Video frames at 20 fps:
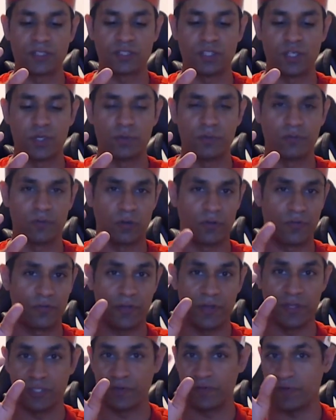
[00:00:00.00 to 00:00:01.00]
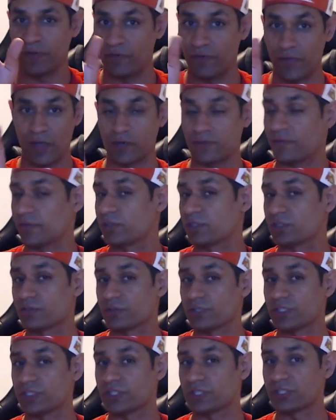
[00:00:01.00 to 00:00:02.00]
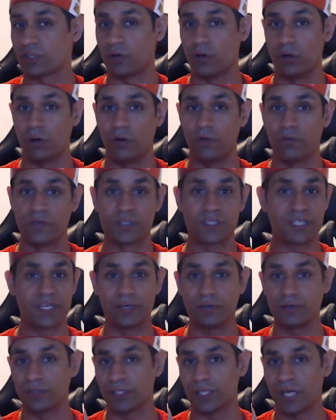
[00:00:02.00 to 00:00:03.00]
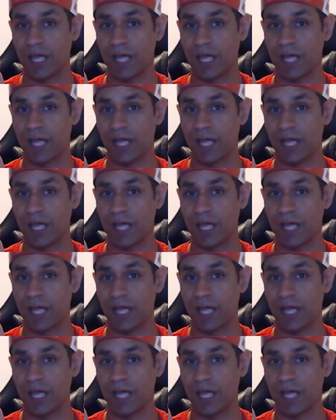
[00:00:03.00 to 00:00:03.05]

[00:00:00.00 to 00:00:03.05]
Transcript: You know, we've got 35th anniversaries of Zelda